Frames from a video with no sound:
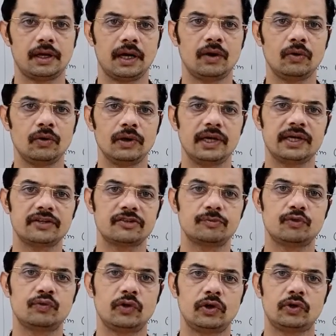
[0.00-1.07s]
Now let us
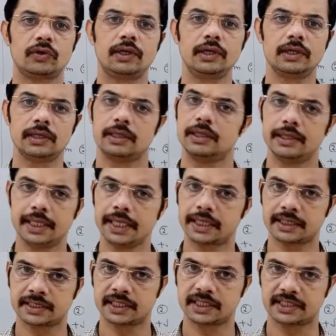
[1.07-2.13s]
move on to the
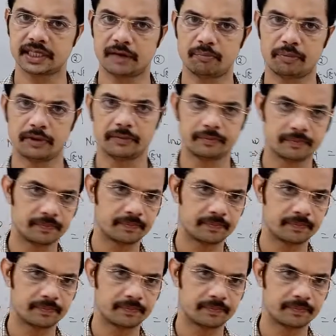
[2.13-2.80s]
next example.